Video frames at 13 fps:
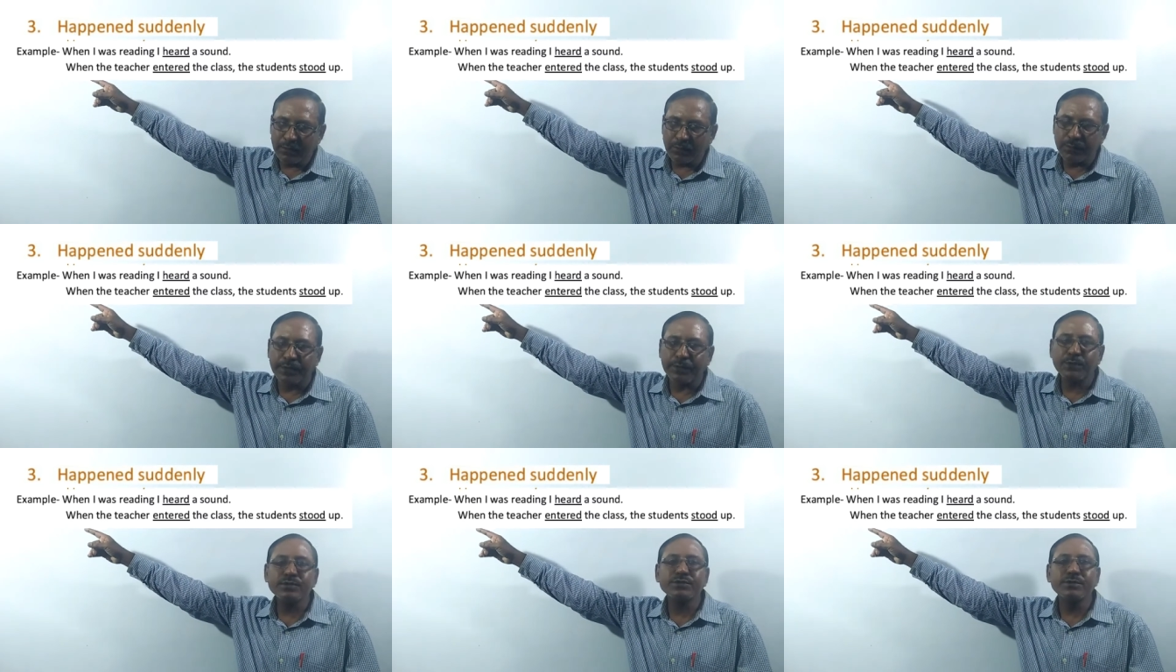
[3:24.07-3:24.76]
we
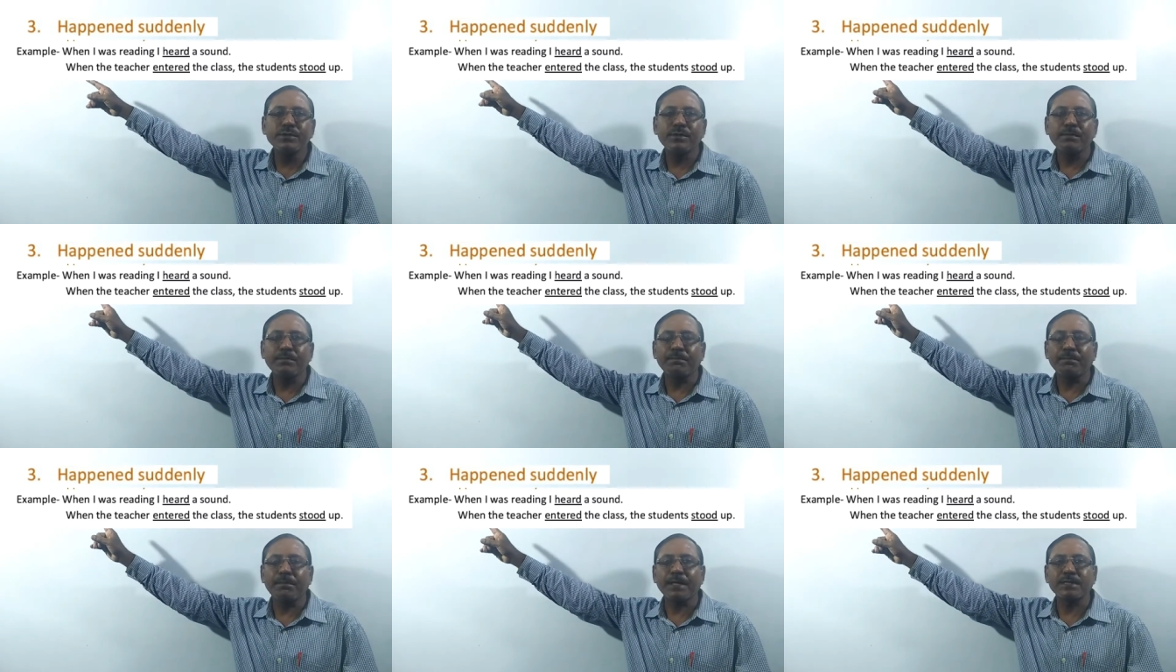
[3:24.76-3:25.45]
use
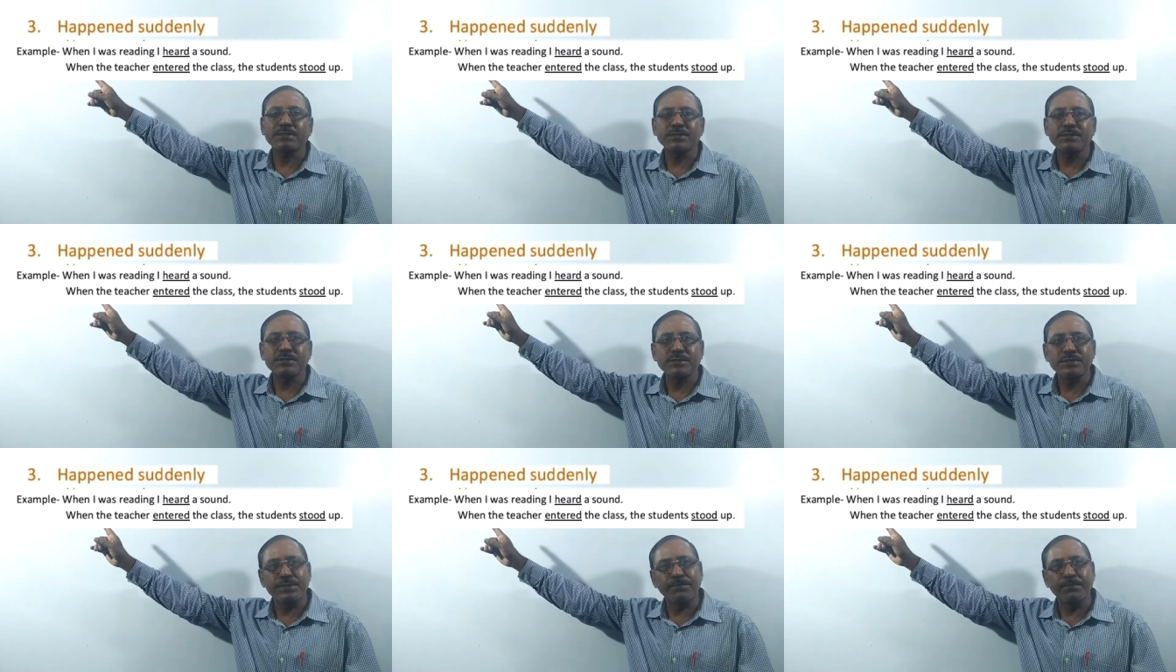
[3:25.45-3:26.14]
past
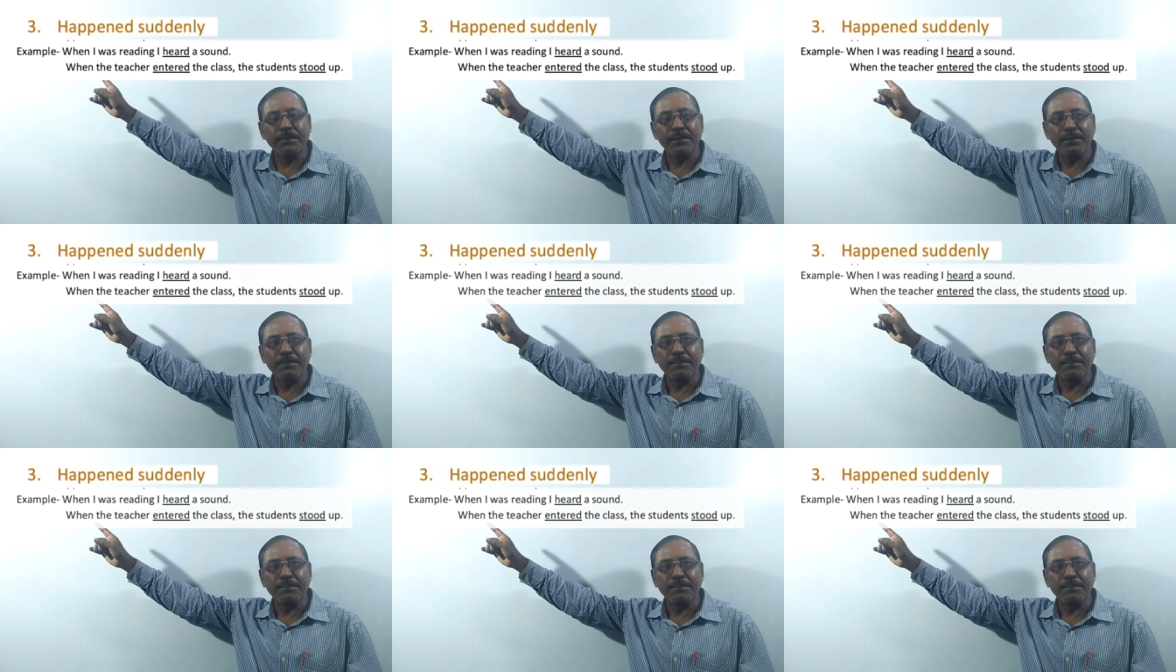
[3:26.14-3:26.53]
simple.